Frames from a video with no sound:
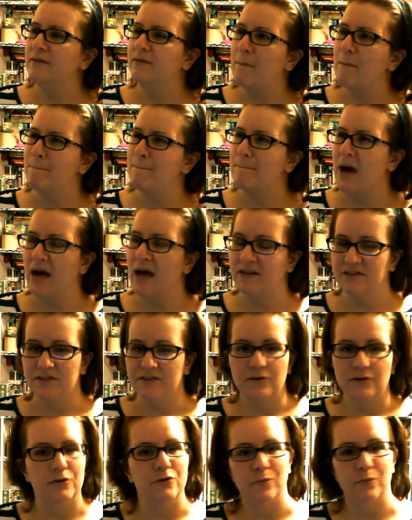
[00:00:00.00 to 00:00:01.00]

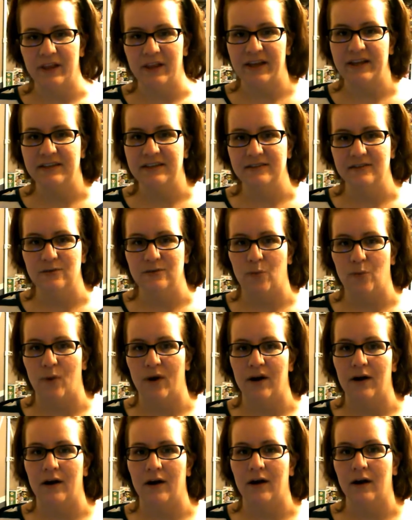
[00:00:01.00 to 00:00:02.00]
magical place
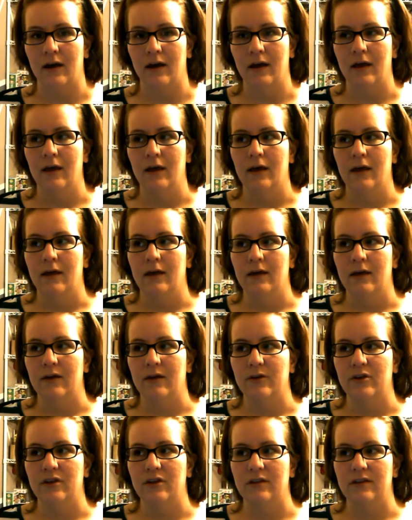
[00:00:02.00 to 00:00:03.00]
where
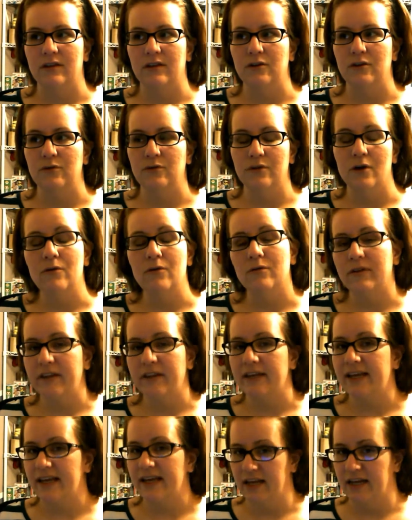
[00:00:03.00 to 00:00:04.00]
you don't really
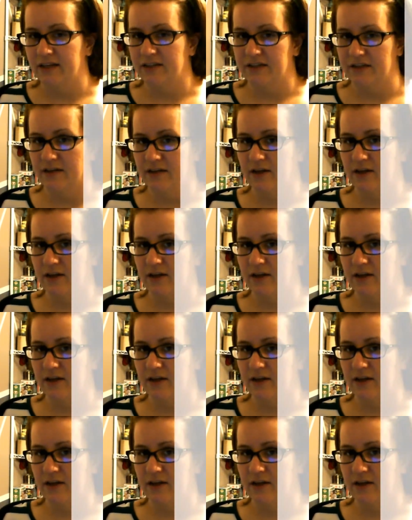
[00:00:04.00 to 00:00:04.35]
get into the